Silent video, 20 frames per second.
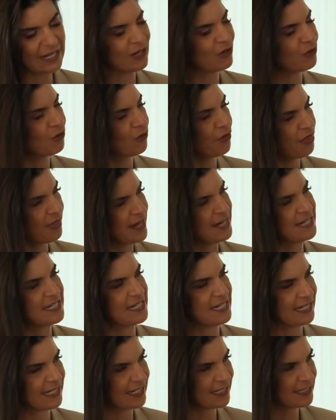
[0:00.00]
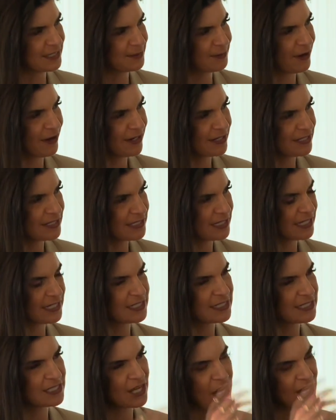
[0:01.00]
and authentic
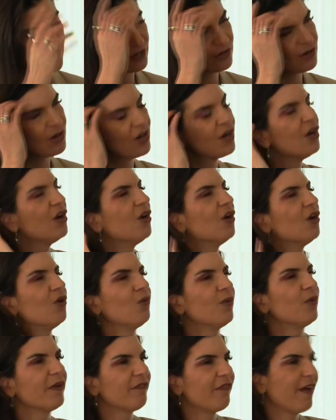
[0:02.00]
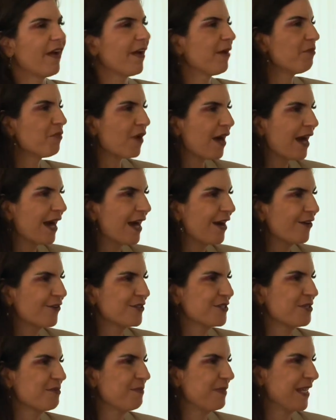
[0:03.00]
experiences. So we're very proud
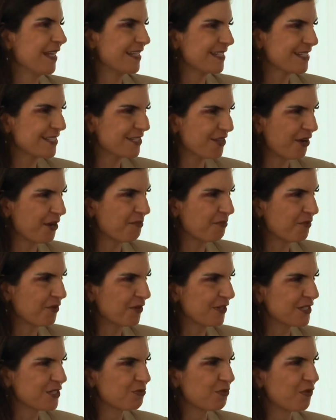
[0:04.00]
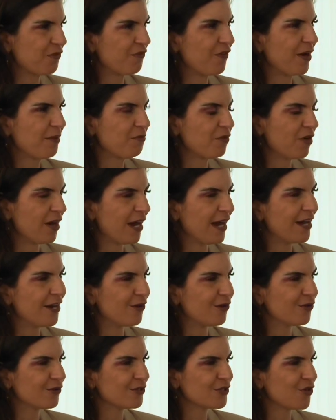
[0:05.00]
to be in Cyprus. We're very
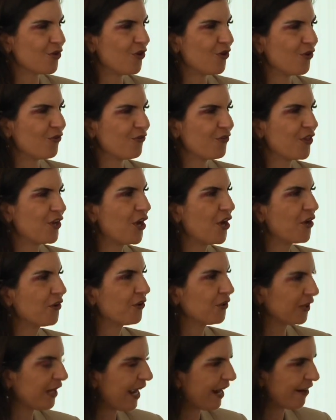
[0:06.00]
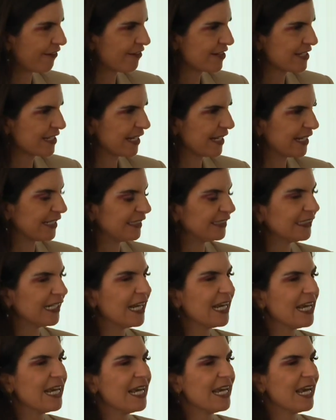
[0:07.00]
proud of the local heritage.
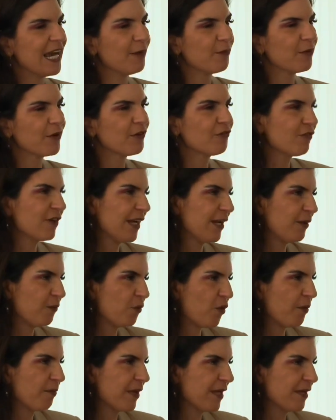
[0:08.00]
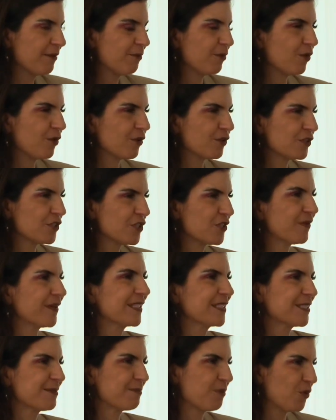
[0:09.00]
And we really want people to
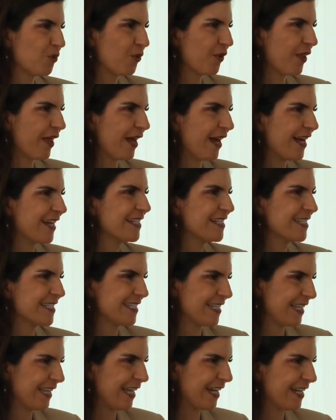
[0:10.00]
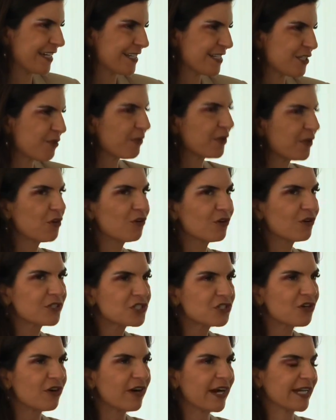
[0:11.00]
explore that and see that. So we're not
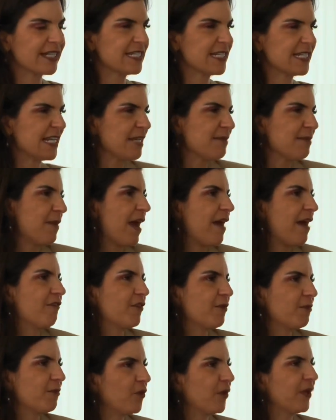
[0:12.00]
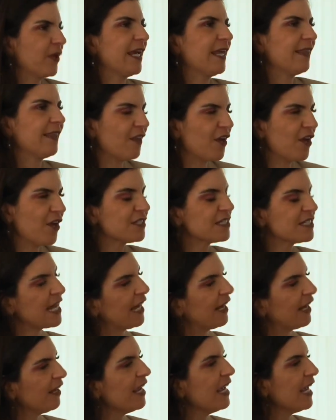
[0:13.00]
trying to keep everybody in the
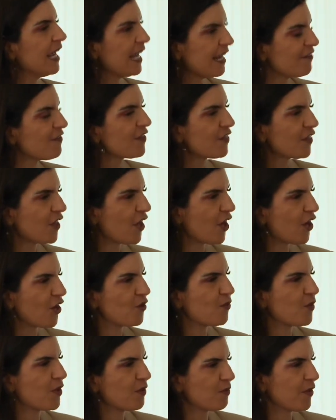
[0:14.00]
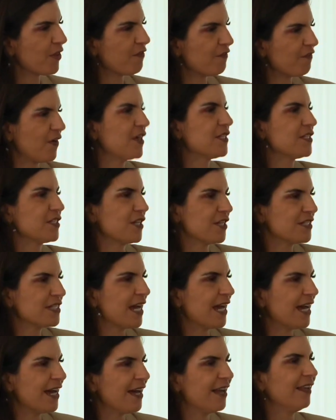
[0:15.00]
hotel. Even though we were the first
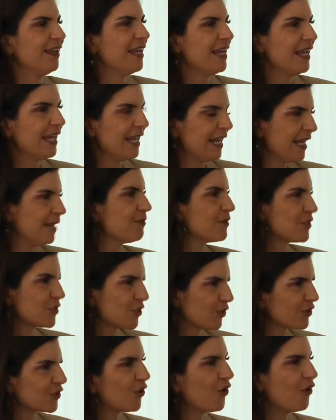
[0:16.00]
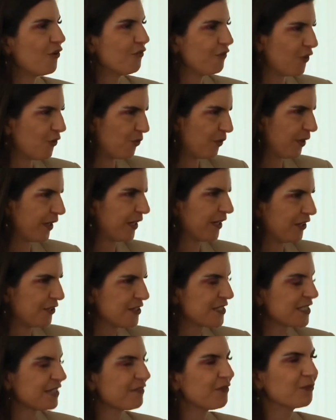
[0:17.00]
hotel in Limassol to offer
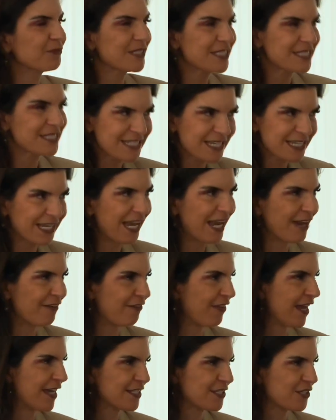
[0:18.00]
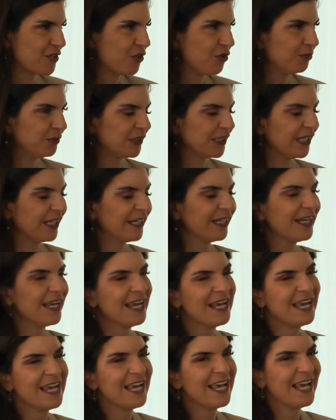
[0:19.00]
all-inclusive, and we still have that as an option.
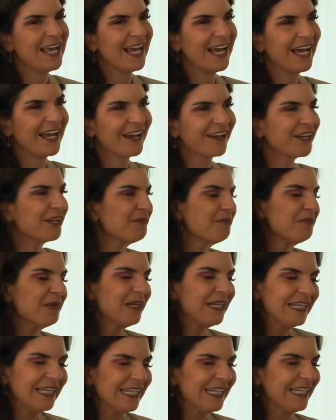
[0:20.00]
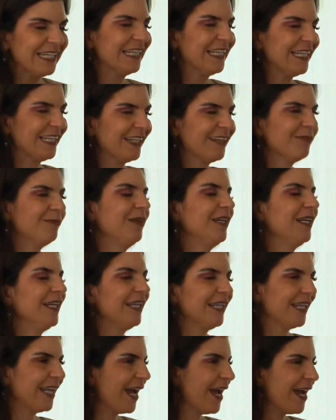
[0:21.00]
And I completely
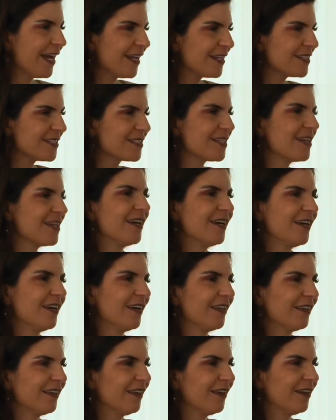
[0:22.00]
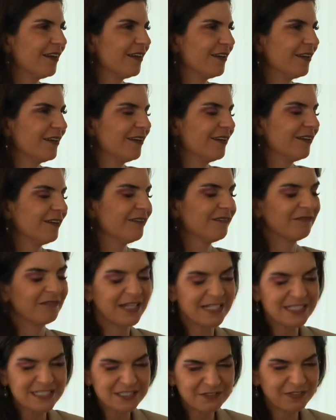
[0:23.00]
get that
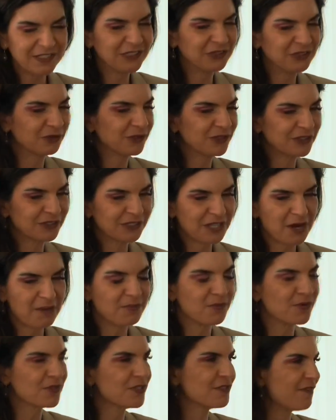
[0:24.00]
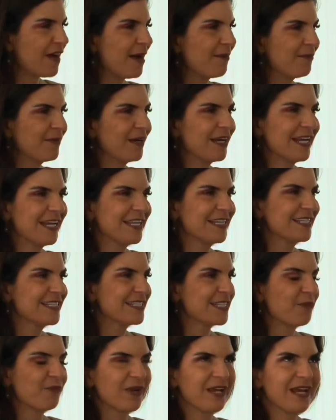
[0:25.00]
individuals, couples, families,
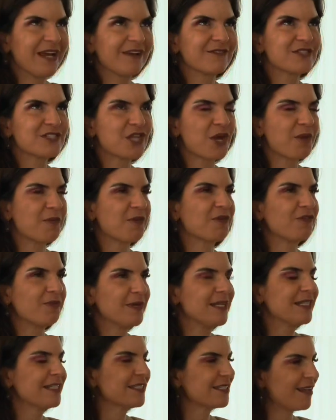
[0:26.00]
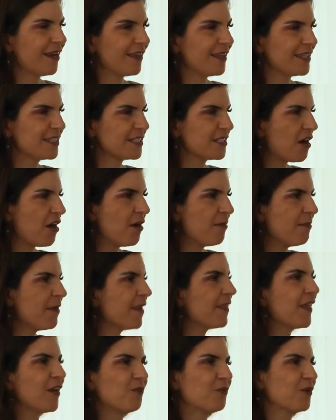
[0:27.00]
and we have so many repeaters like this come
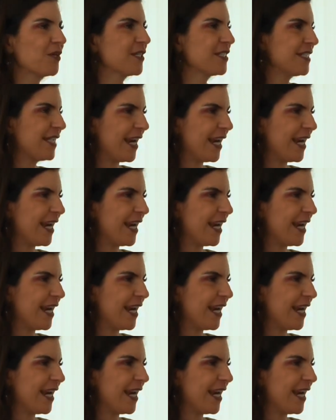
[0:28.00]
and they don't want to see